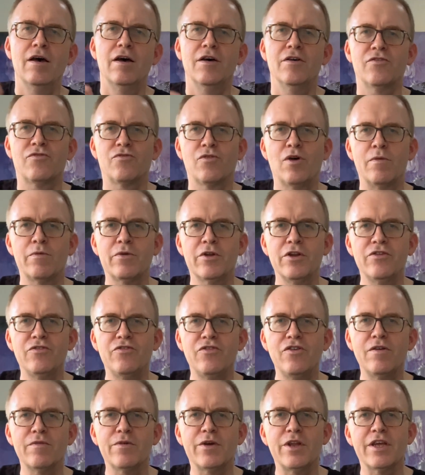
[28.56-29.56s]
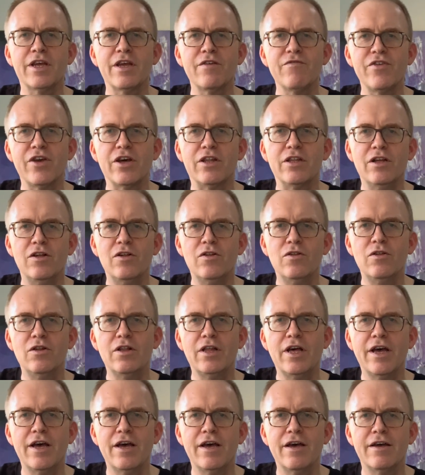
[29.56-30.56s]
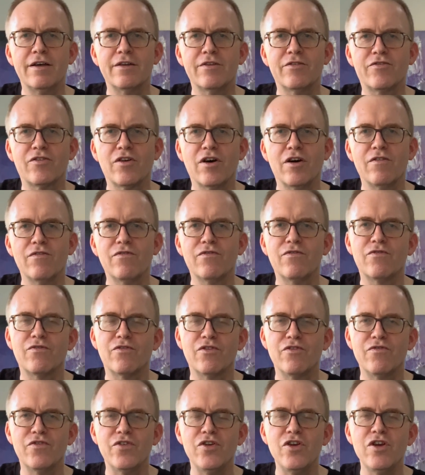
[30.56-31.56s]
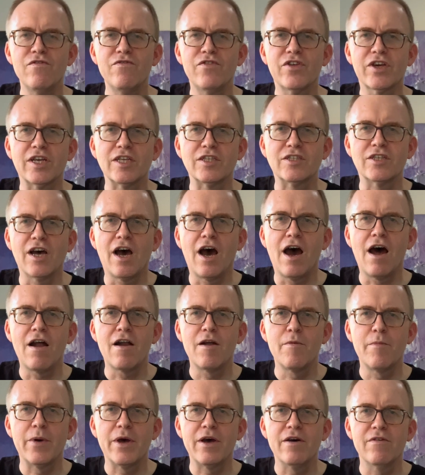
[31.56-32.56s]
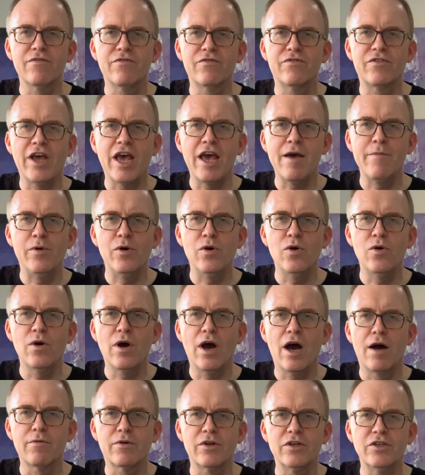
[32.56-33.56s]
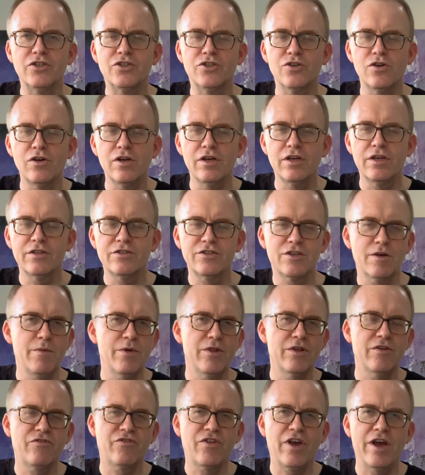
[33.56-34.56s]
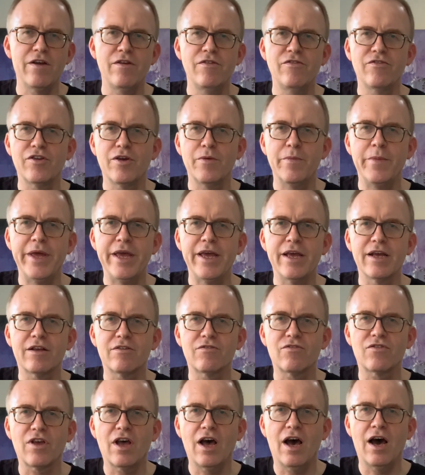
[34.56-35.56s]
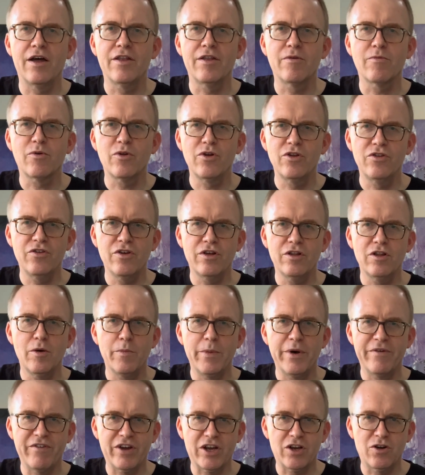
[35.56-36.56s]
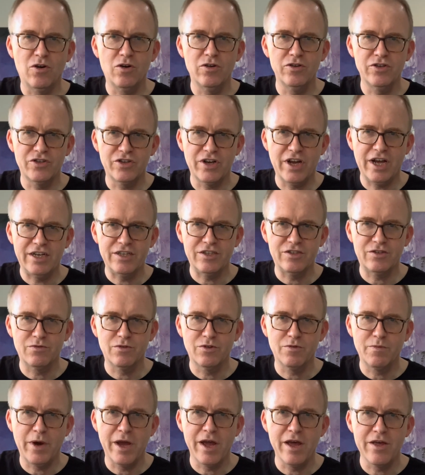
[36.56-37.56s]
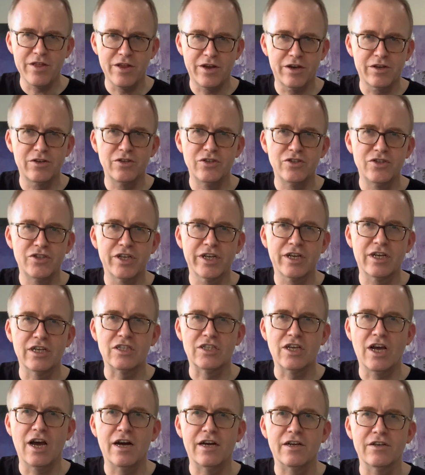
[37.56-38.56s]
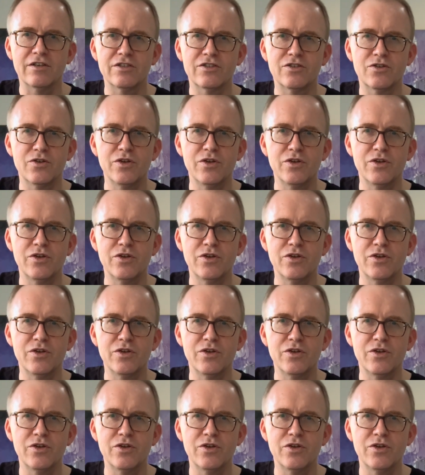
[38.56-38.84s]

So what I'm going to do, I'm going to give you a little sort of review of the guitar, a bit of demo. I'm going to show you some of the sounds it makes, and I'm going to do a little bit of a contrast with my other acoustic guitar so